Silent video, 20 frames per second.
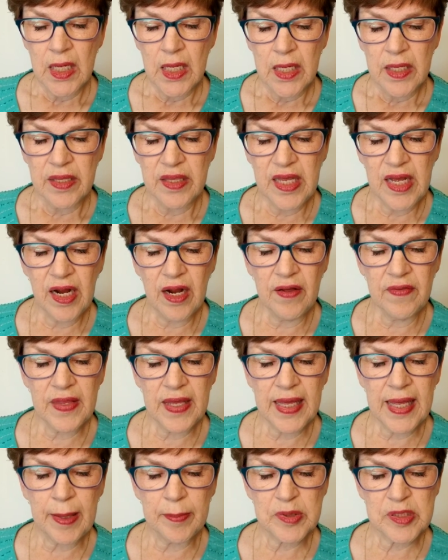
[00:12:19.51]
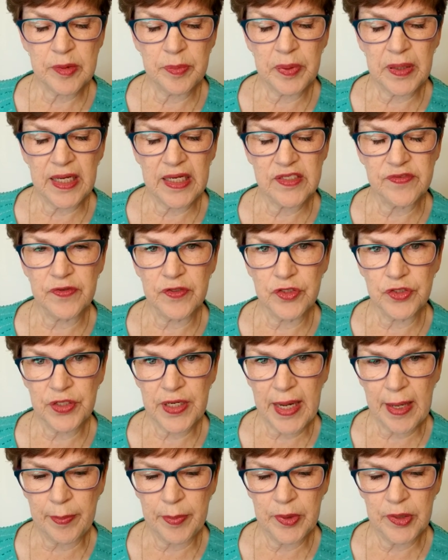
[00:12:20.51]
There they kept supplies for
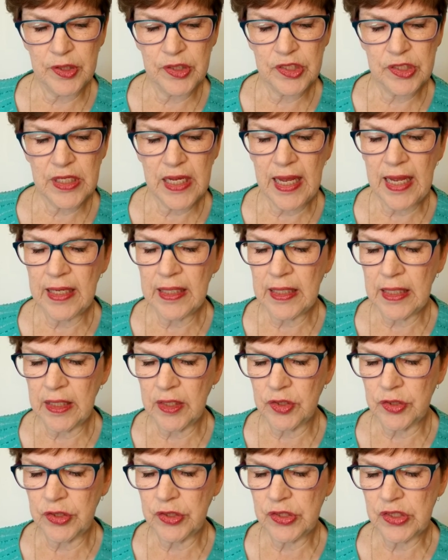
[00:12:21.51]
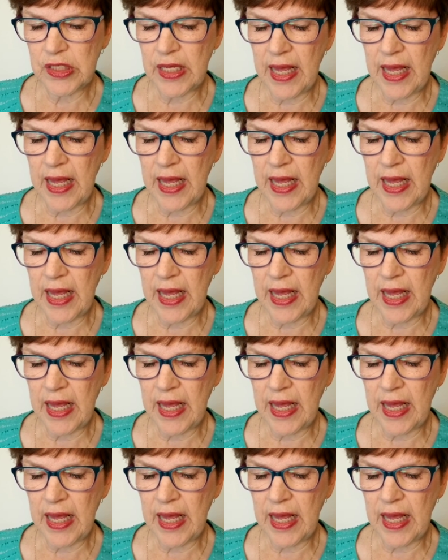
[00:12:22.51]
trappers and hunters